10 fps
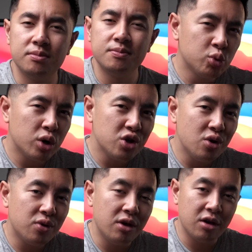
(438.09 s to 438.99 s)
So what do you
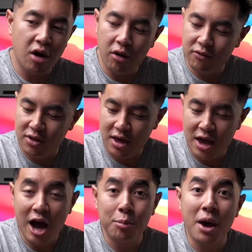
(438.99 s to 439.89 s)
think of the
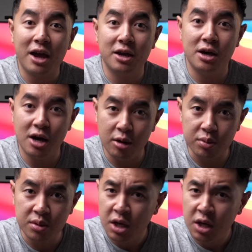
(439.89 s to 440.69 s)
Alpaka Hub?